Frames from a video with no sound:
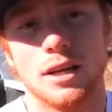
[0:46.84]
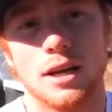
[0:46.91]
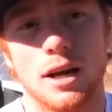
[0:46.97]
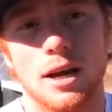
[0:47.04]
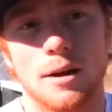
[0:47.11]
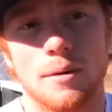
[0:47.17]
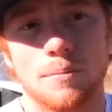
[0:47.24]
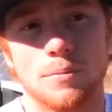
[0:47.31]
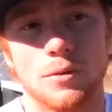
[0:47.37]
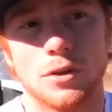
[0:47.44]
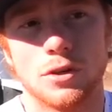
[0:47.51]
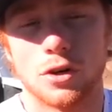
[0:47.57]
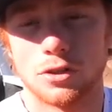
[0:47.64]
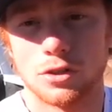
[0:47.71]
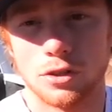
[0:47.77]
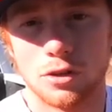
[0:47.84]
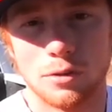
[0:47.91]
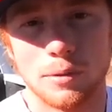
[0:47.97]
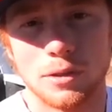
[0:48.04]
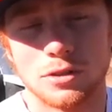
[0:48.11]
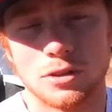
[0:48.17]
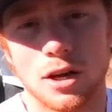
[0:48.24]
Um, the dirt's a
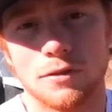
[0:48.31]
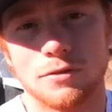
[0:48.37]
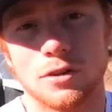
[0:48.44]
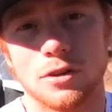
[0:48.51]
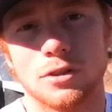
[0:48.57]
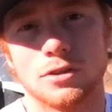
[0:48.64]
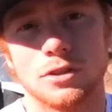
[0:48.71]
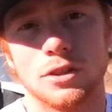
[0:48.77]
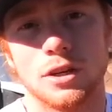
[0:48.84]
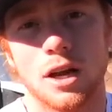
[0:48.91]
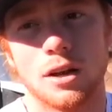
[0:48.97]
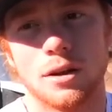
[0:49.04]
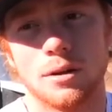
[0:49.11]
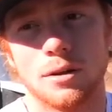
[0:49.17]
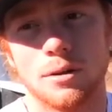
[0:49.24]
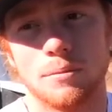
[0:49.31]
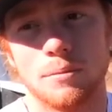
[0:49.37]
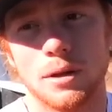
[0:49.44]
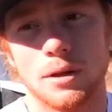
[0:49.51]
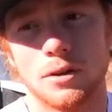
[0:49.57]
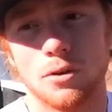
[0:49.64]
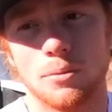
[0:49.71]
little bit softer, so you gotta
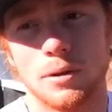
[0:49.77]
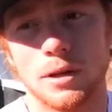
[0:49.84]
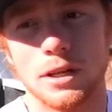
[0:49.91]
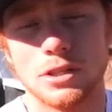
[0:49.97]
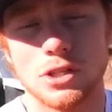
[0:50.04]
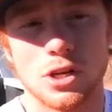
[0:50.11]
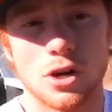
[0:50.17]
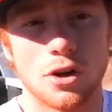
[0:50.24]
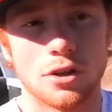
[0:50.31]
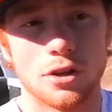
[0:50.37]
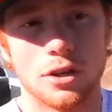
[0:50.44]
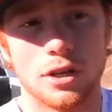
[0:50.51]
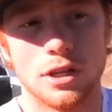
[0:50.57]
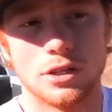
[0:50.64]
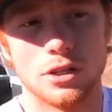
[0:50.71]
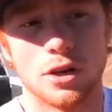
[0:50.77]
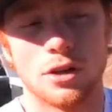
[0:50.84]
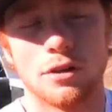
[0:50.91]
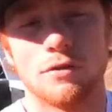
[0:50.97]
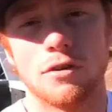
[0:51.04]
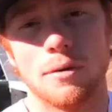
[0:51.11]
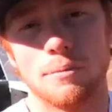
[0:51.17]
be a little bit easier on the easier on
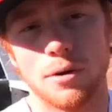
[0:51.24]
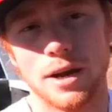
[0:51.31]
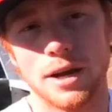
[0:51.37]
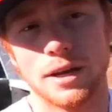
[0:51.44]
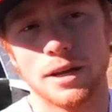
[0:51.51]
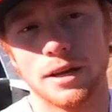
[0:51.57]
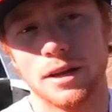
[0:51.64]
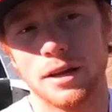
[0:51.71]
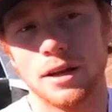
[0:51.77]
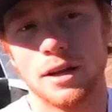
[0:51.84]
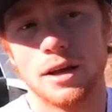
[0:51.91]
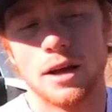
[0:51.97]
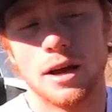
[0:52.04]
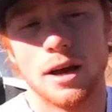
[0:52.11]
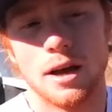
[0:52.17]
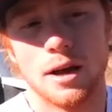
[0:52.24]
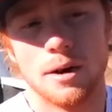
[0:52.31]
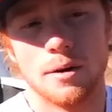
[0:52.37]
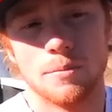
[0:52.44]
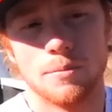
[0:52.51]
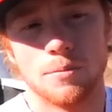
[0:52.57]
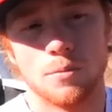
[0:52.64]
the front brake.
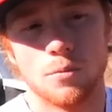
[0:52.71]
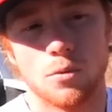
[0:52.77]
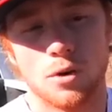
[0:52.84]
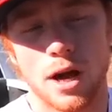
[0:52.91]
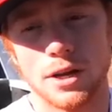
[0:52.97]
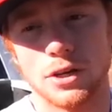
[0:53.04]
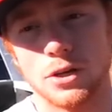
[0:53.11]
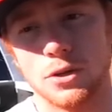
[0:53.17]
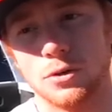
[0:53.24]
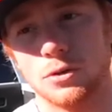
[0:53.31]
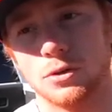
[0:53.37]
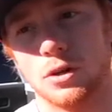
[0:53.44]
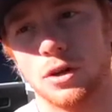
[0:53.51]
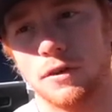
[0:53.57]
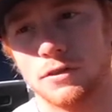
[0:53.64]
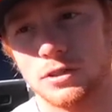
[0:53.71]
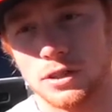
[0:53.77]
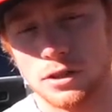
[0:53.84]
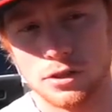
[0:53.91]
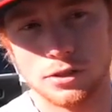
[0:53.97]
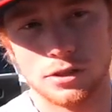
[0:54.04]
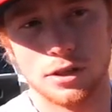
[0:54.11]
Um, what I do,
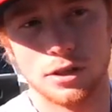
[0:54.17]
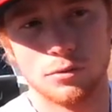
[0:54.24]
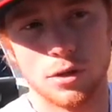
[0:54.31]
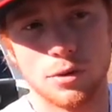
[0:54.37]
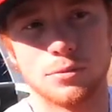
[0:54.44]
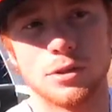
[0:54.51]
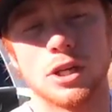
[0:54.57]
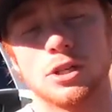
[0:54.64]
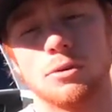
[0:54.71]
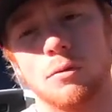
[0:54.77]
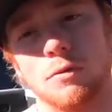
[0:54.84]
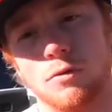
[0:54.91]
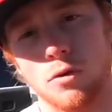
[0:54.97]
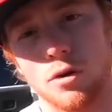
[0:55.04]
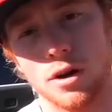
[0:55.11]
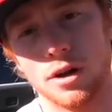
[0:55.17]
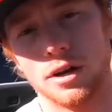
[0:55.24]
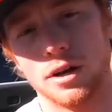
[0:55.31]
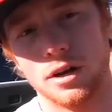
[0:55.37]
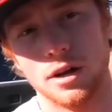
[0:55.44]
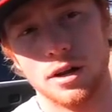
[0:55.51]
obviously there's a rhythm section before it.